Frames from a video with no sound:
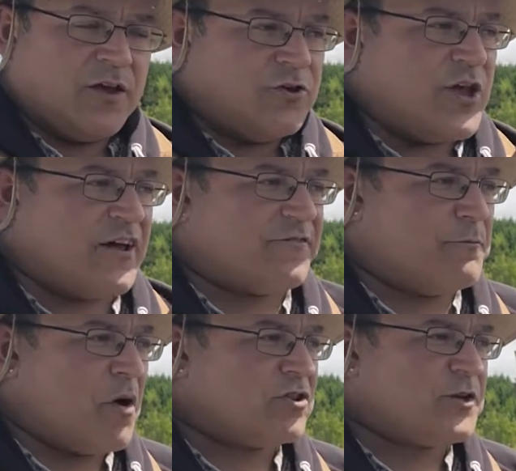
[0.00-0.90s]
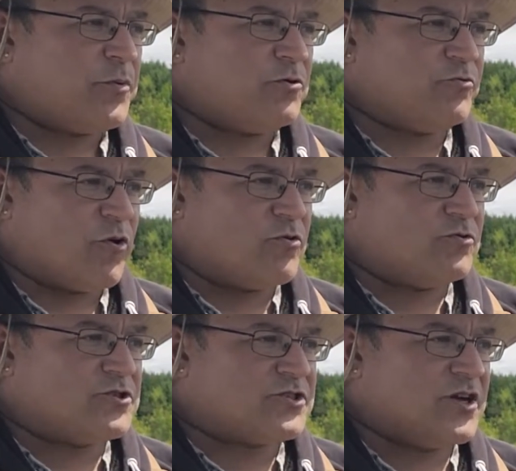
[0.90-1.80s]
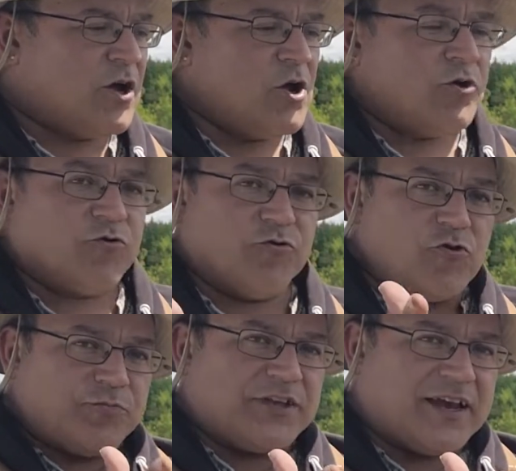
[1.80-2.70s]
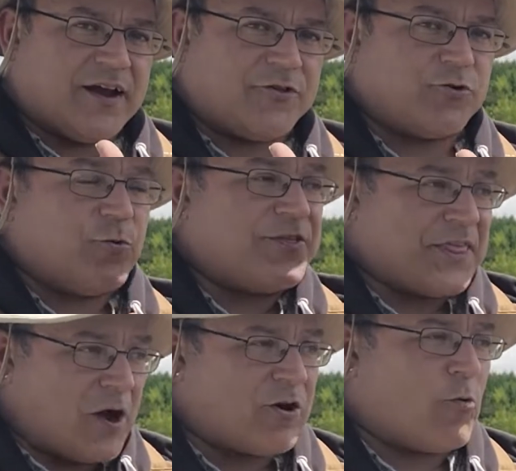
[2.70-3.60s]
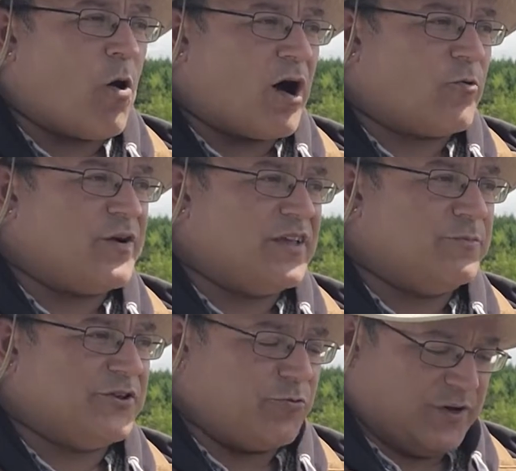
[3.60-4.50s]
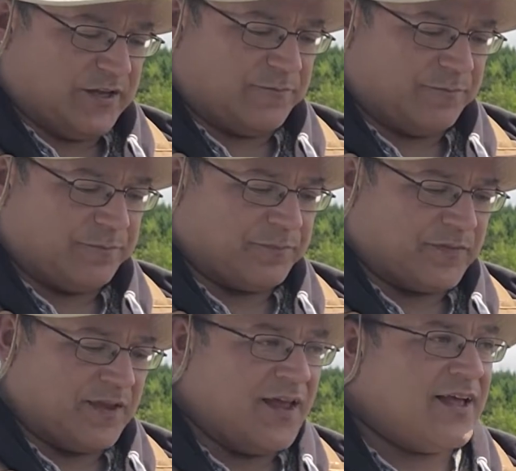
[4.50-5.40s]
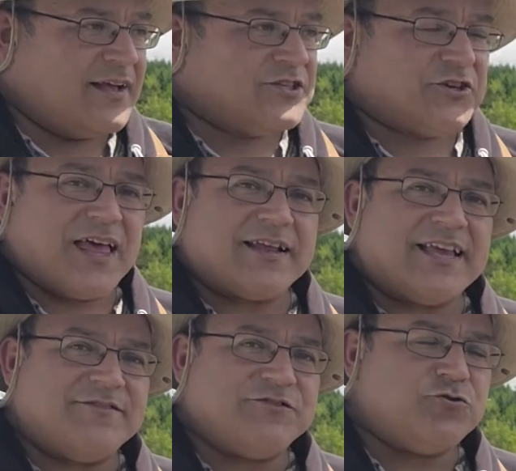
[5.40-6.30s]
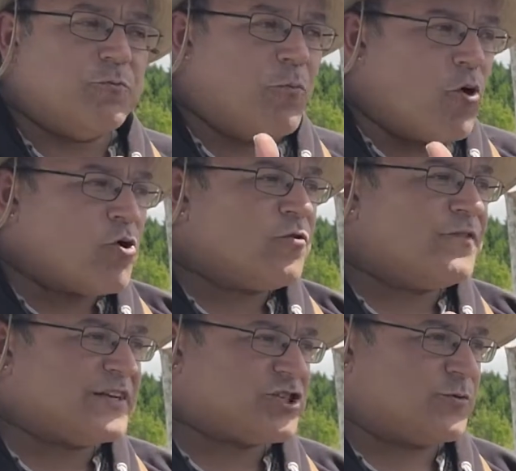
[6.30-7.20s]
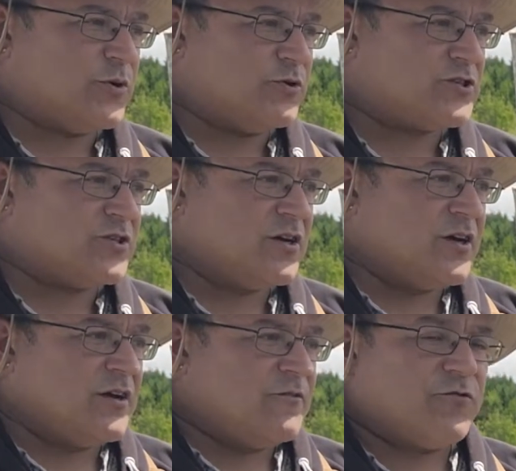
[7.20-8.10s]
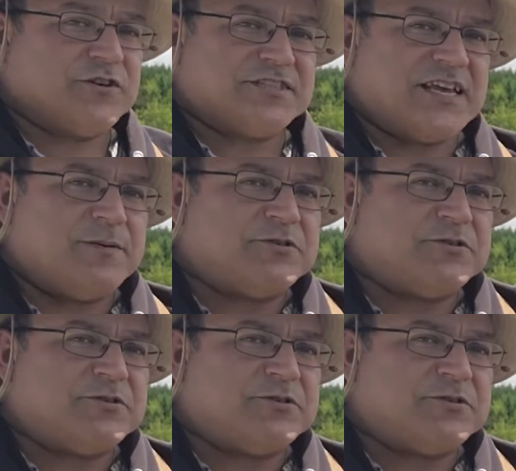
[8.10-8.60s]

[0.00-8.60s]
you have multiple rows grouped together without a walkway in between. So that gives you more vegetables for the same